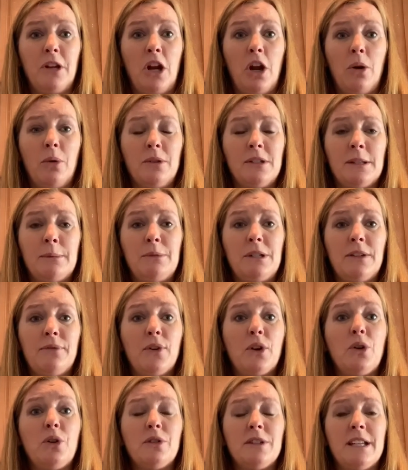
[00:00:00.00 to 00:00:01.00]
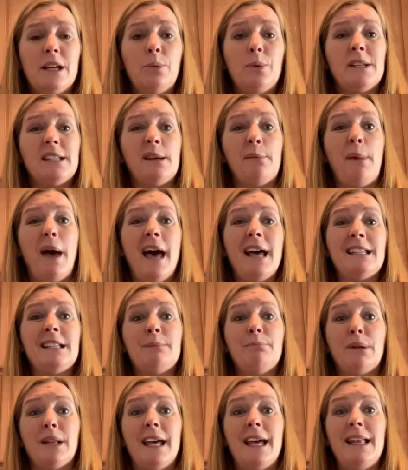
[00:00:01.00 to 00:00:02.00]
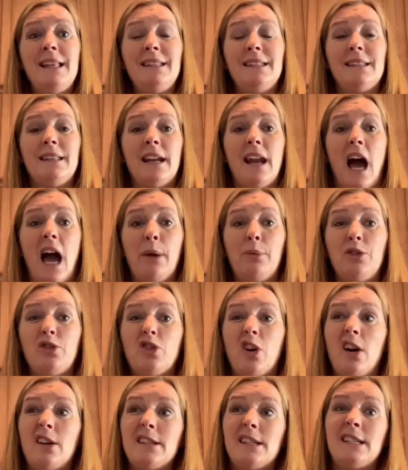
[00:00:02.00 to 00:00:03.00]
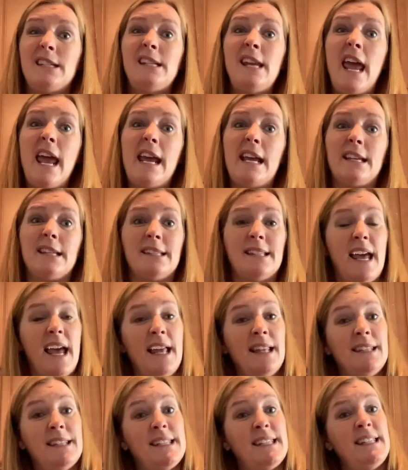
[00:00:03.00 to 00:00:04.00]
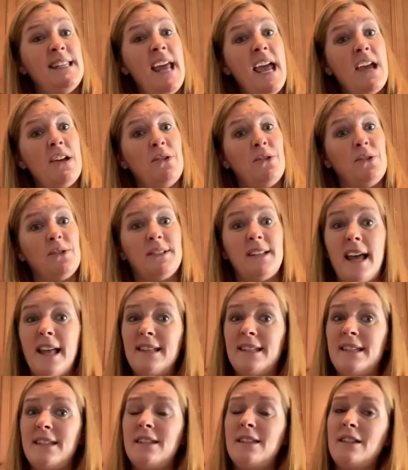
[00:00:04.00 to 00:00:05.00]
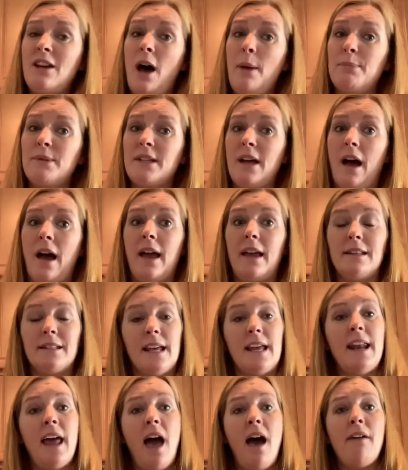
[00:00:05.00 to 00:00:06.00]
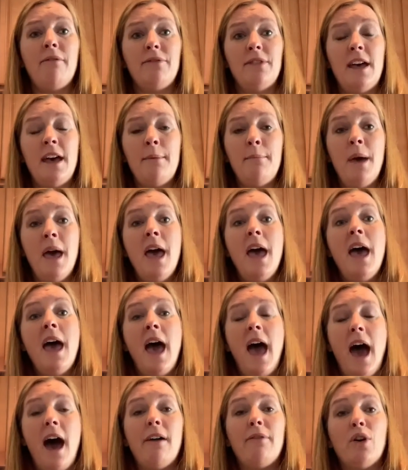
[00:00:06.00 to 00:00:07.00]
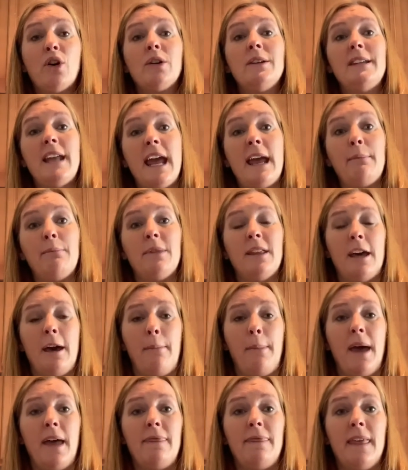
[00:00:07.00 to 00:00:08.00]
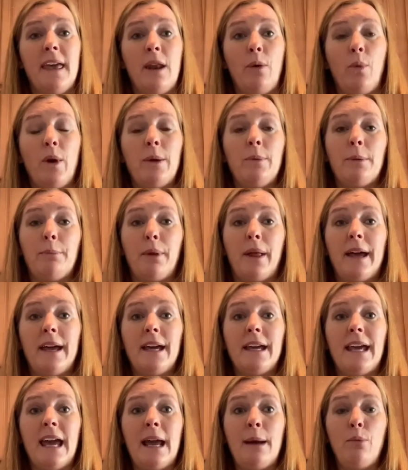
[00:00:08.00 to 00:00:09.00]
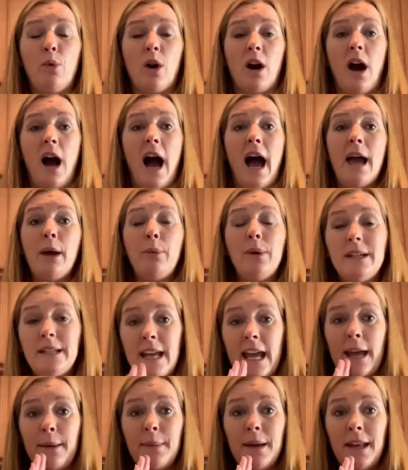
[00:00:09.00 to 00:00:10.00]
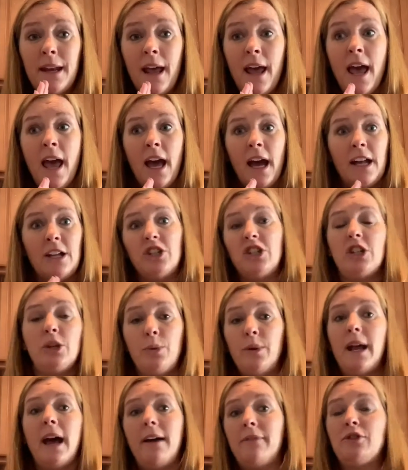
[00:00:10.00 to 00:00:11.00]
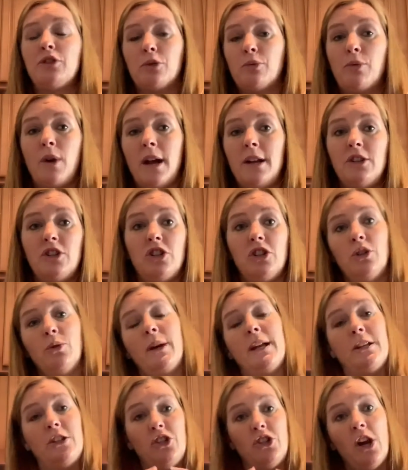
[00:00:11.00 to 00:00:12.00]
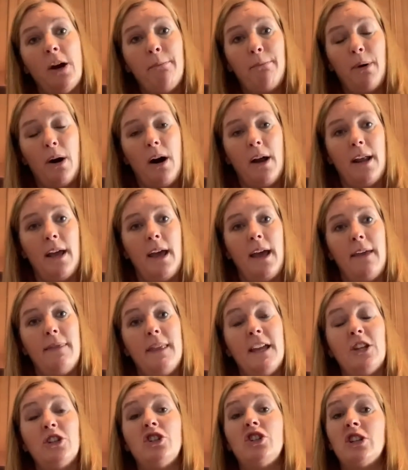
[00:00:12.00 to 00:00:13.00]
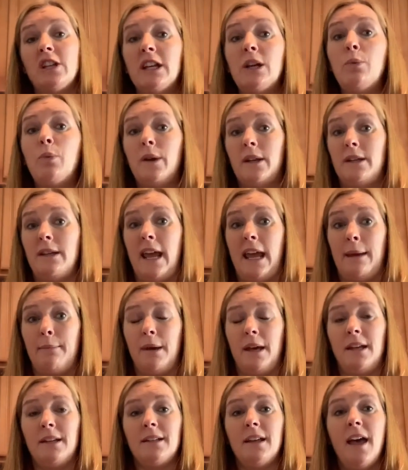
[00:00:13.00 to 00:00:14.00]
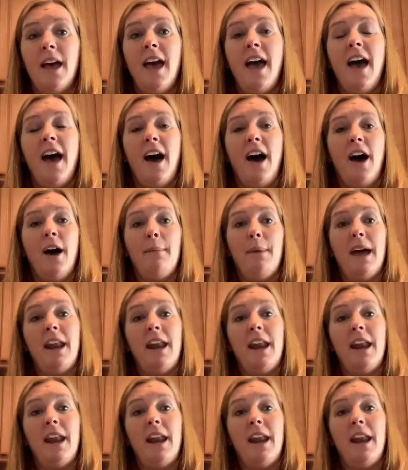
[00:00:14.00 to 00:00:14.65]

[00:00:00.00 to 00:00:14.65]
some difficulty with some S blends, then I would draw snakes and snails and stop signs and have her name them. And then we would play a game where I would name it and she would have to run to it and jump on it, and then she would name it. And